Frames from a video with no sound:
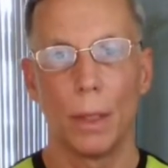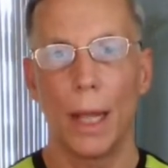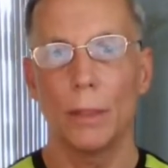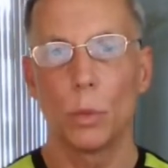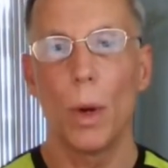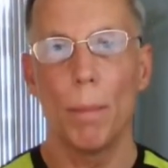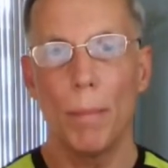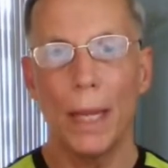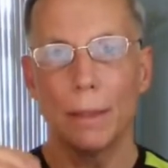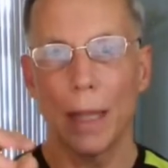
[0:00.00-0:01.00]
That's what
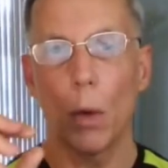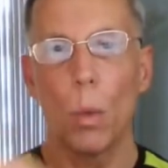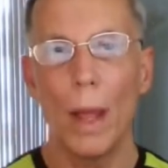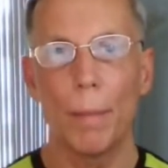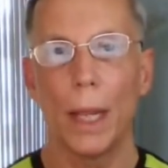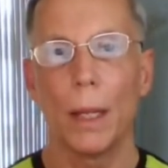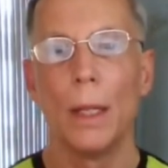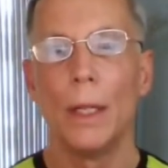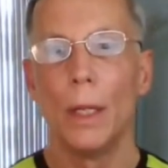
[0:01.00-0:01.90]
makes that webbing